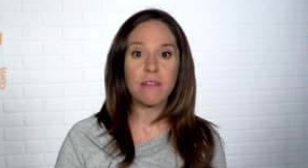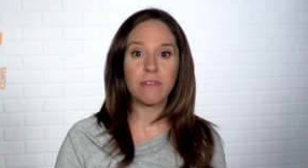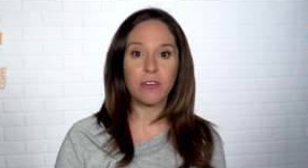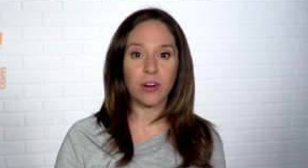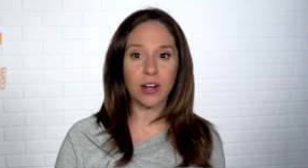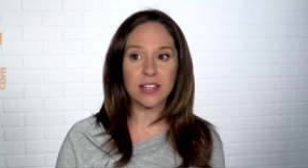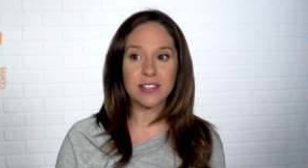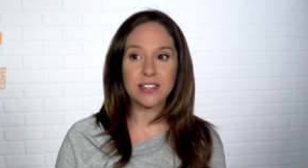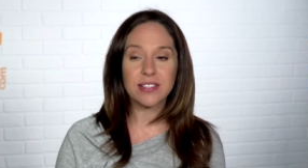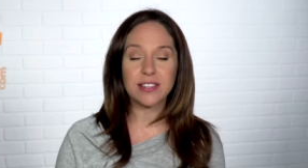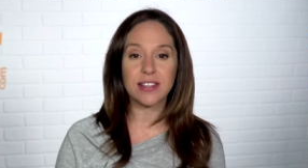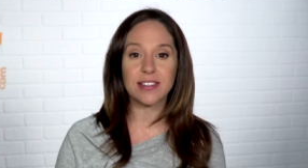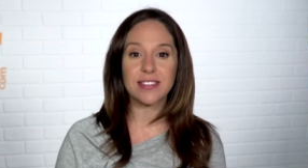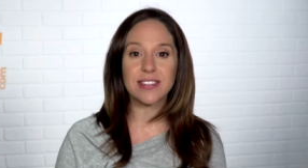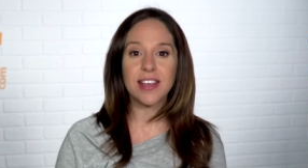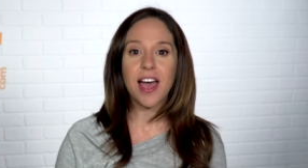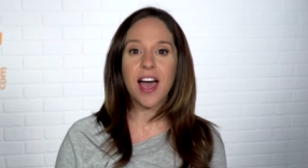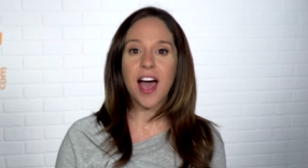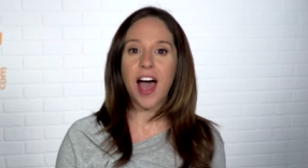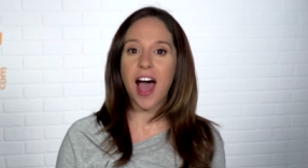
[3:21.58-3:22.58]
For
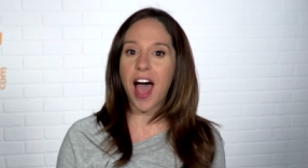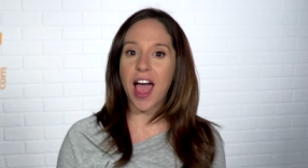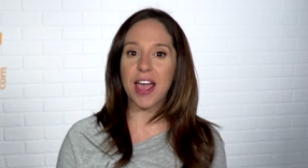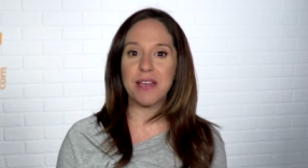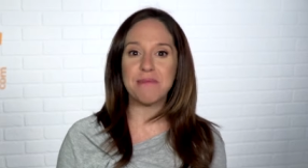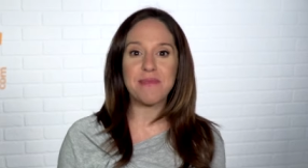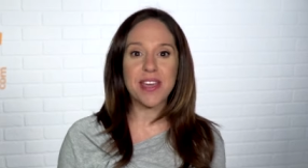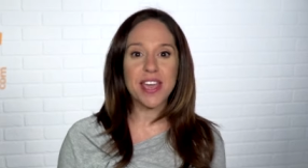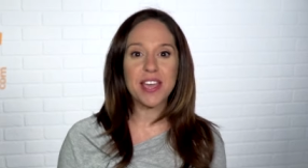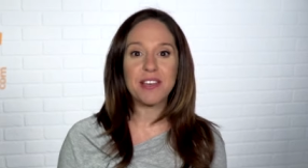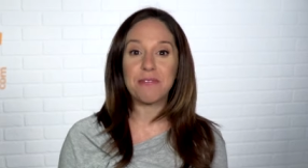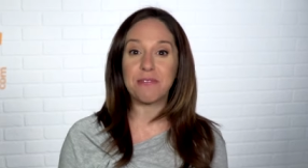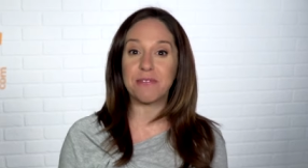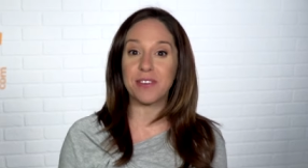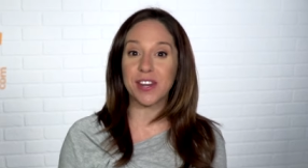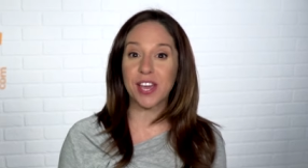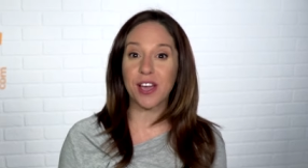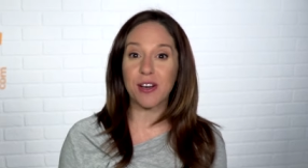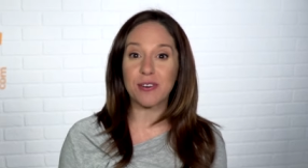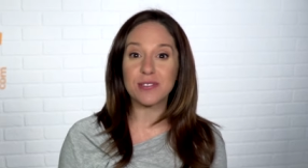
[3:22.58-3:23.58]
instance, I make
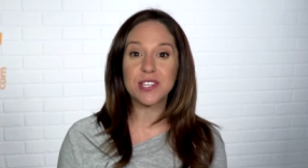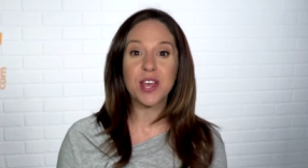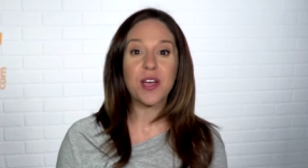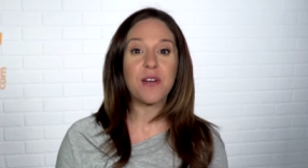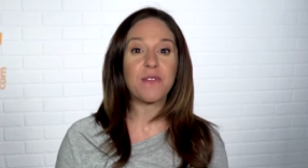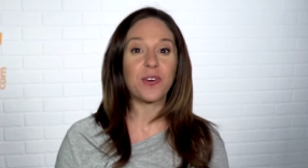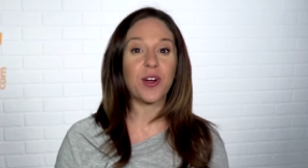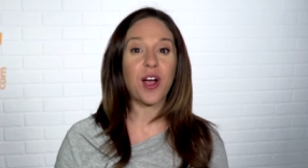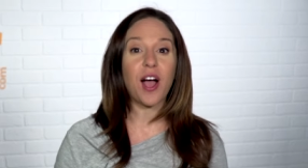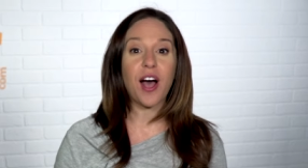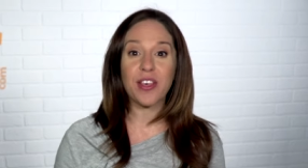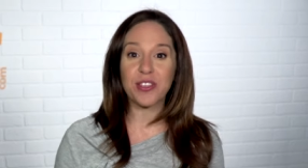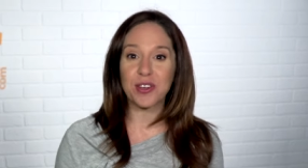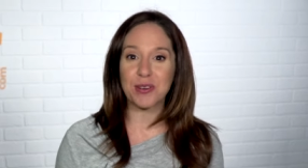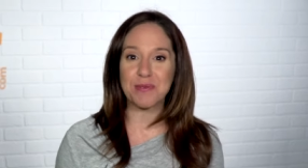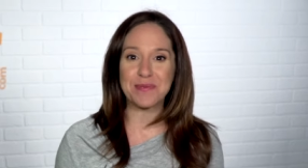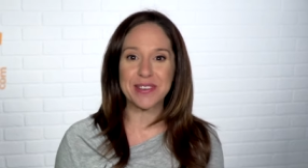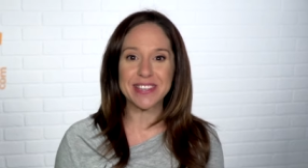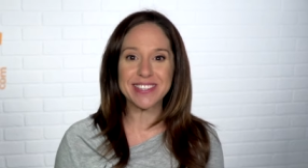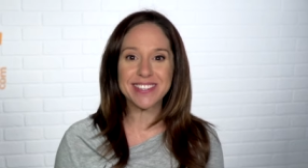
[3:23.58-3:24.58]
videos for
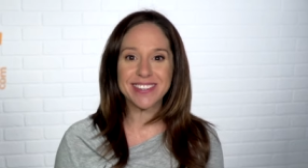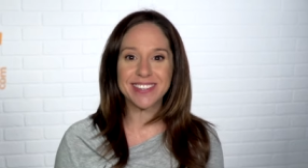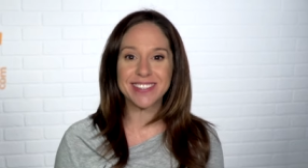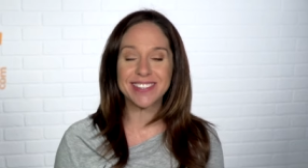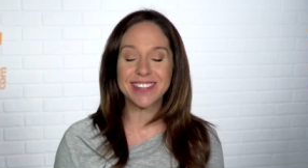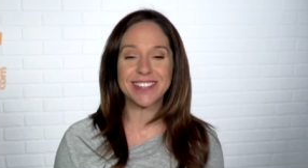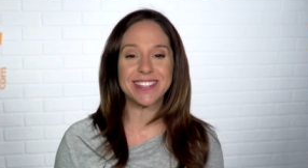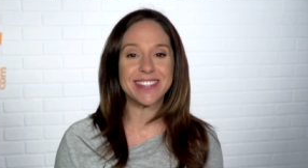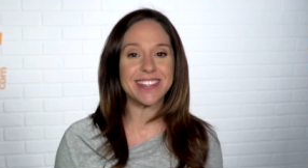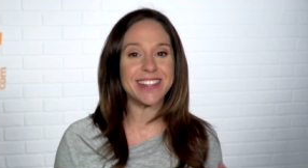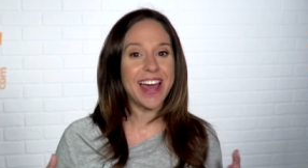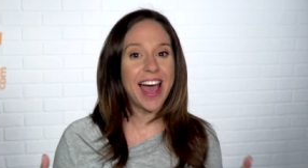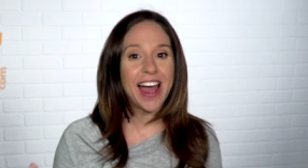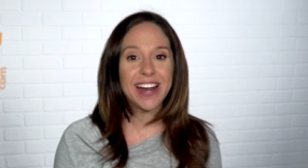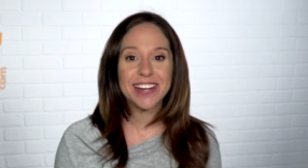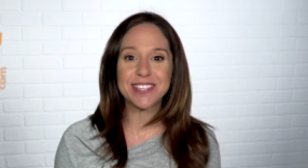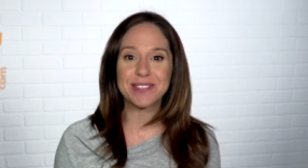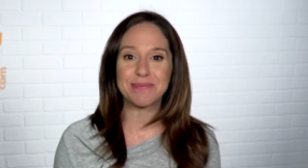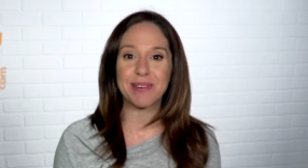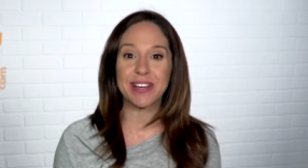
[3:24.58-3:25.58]
other businesses. That
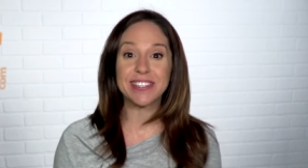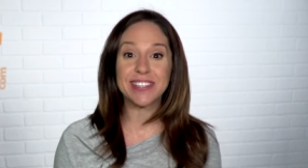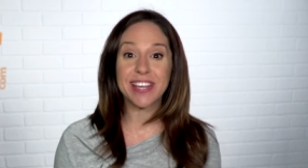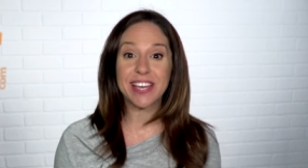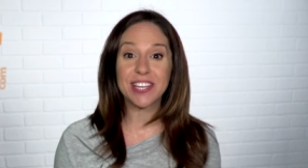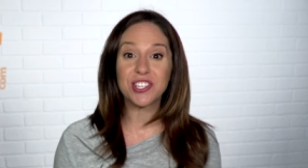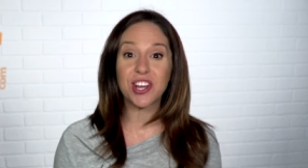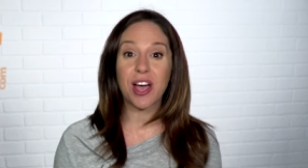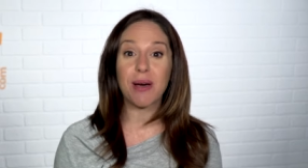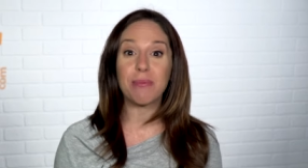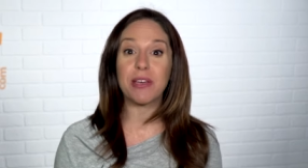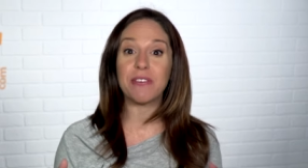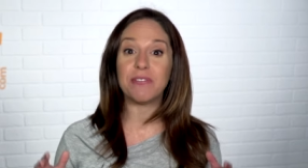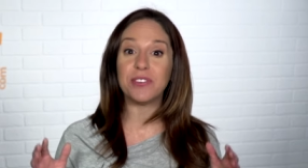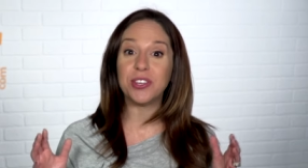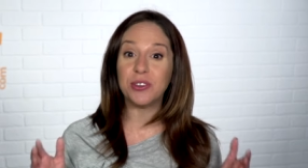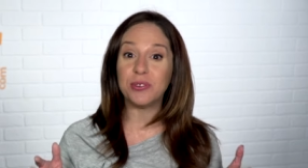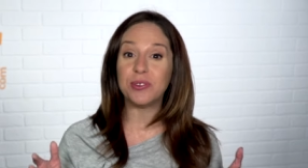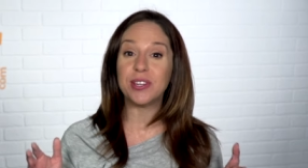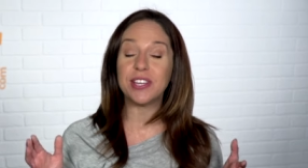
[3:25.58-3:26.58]
is my day job. If
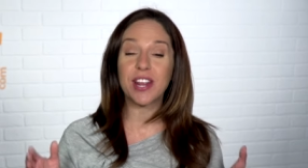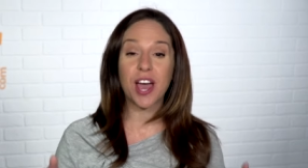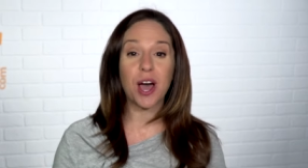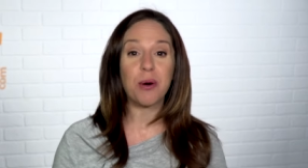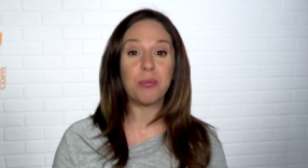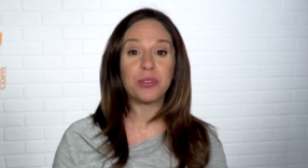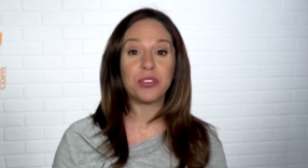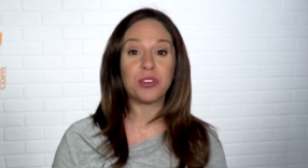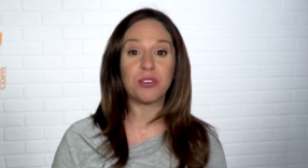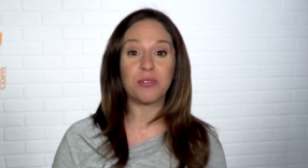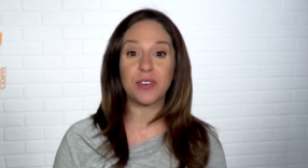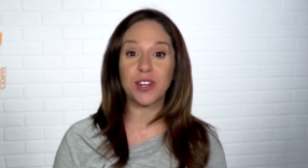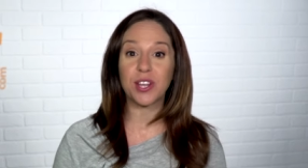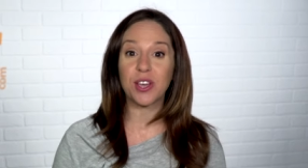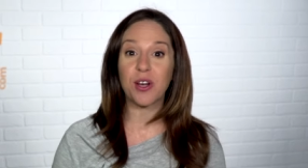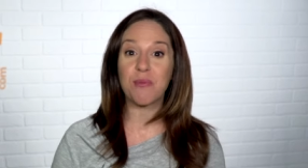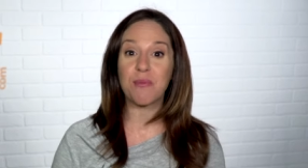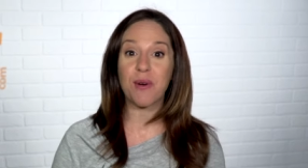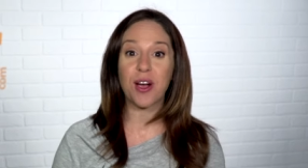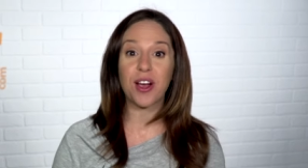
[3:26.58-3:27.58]
you need help with your
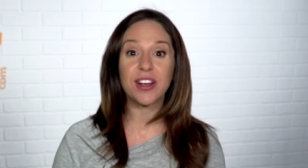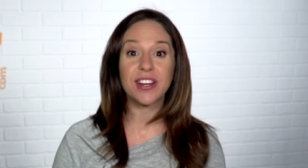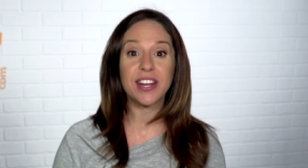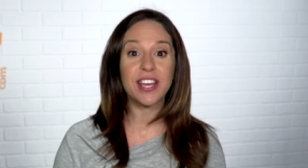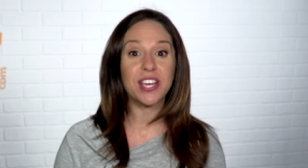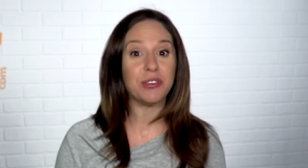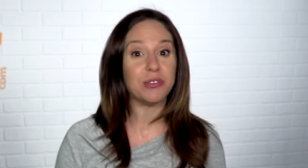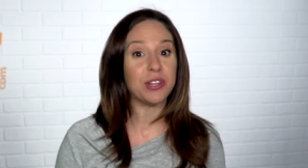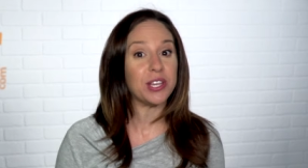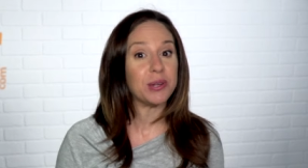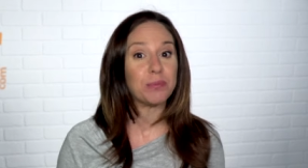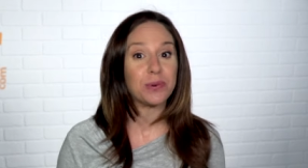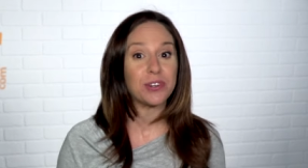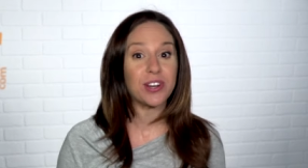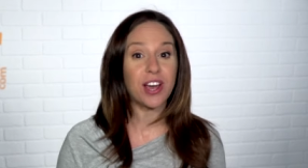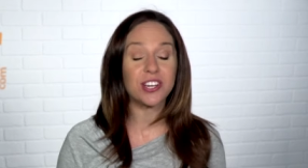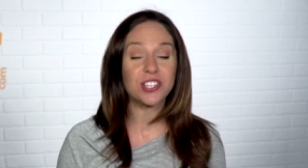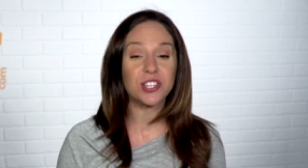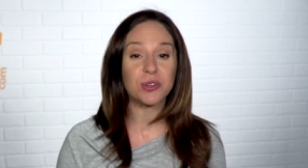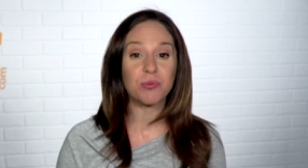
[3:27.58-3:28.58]
video marketing, you need
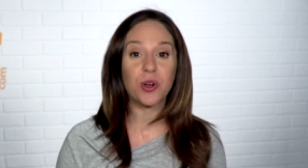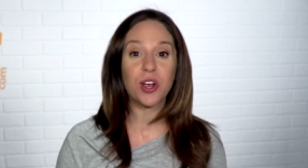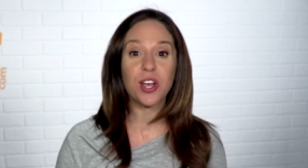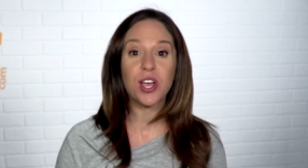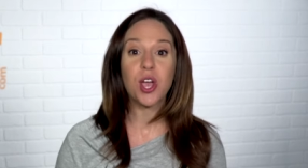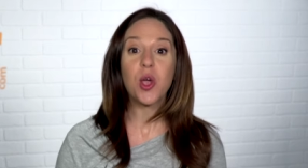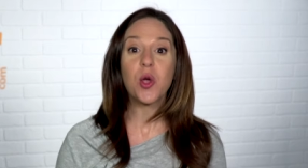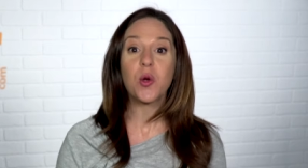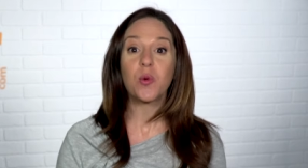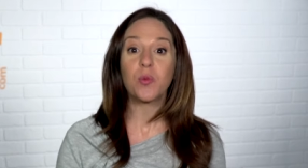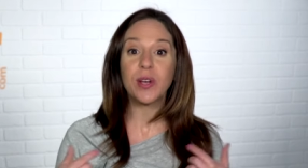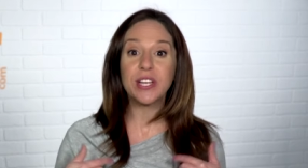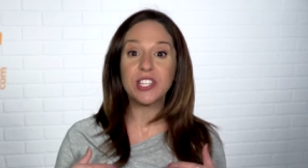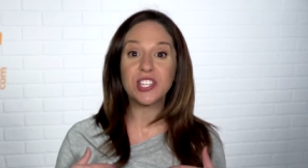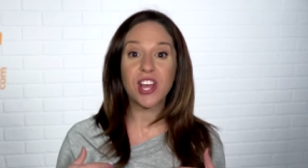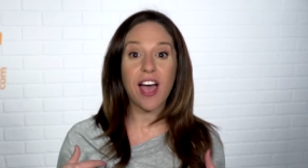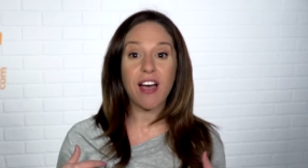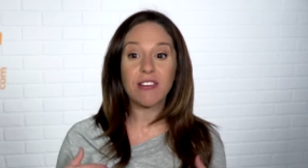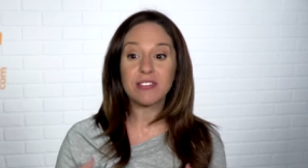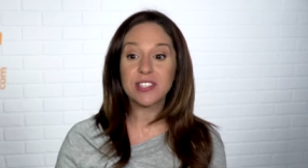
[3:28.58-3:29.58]
production work, reach
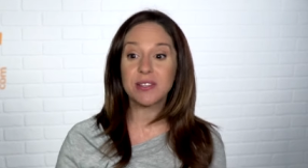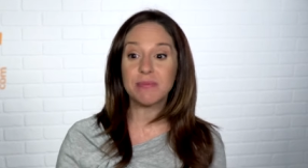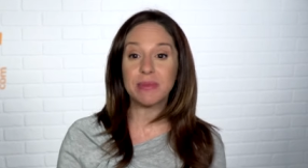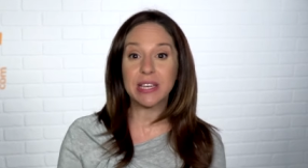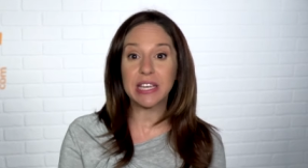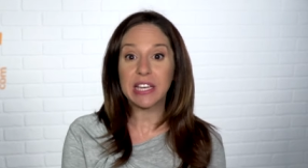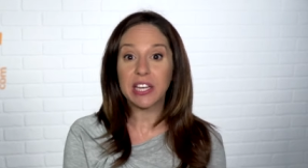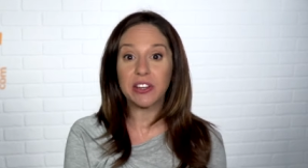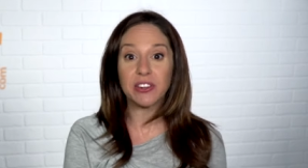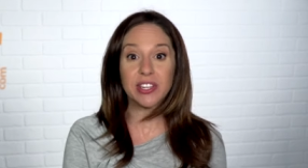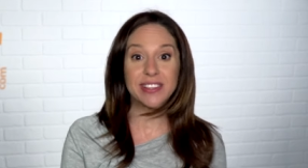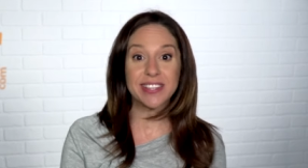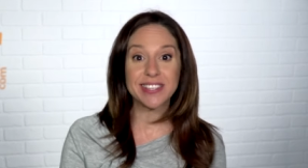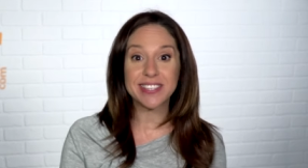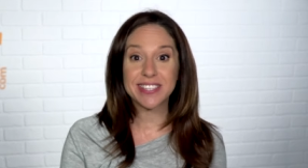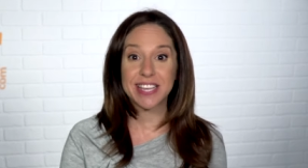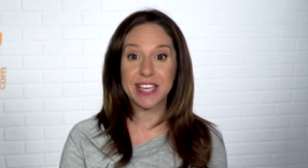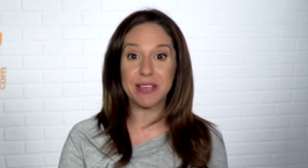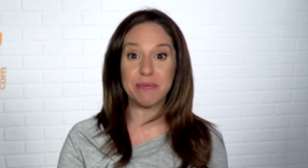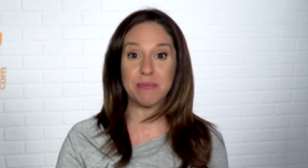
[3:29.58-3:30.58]
out to me here at
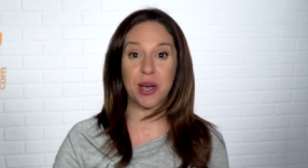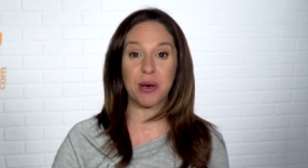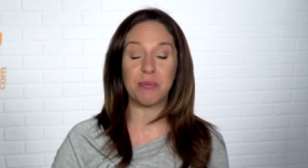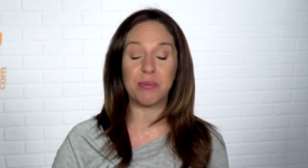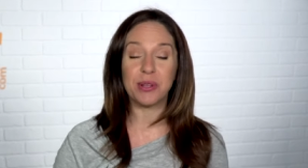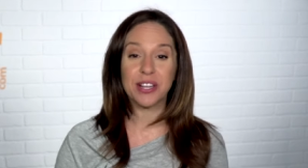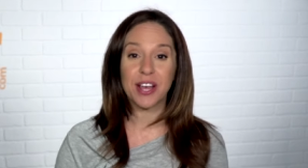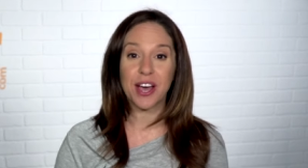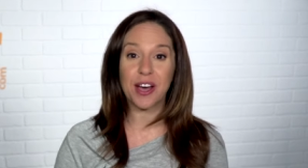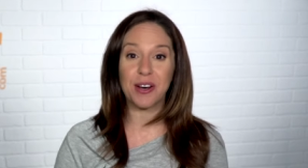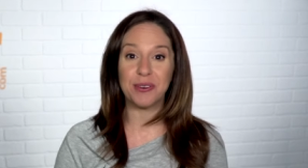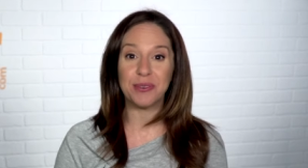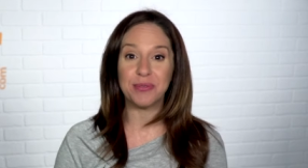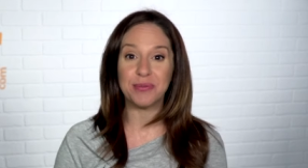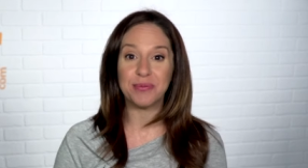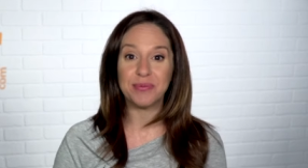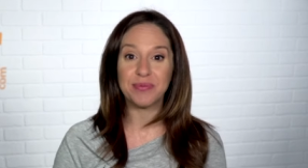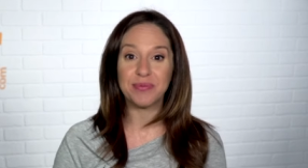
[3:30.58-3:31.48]
this email below.